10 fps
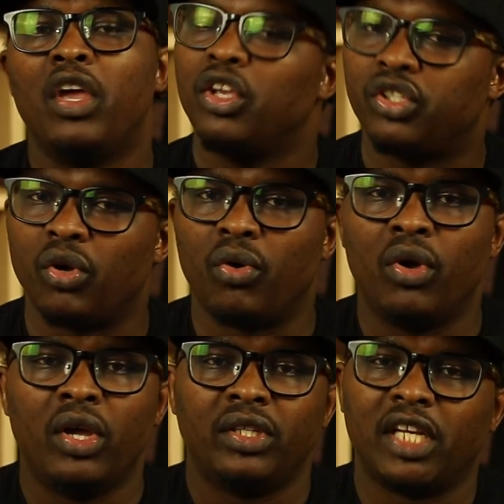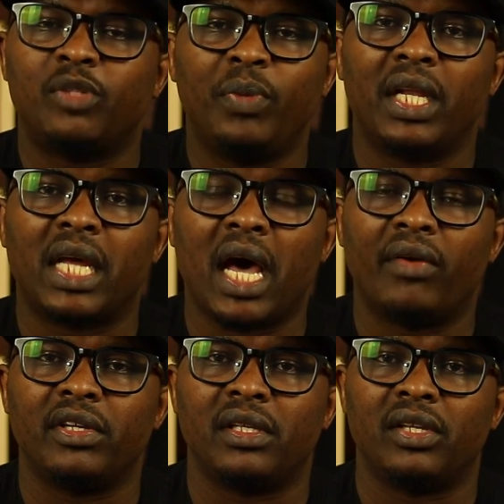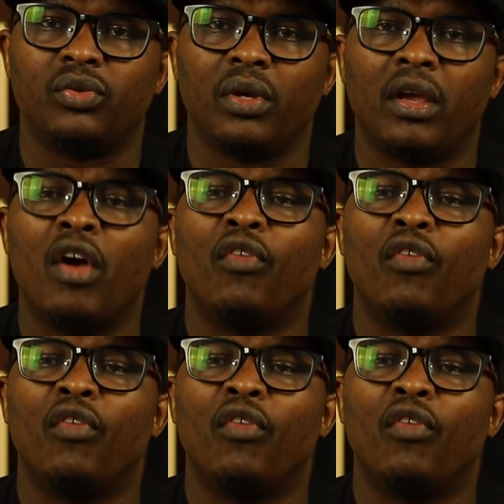So just be encouraged this week.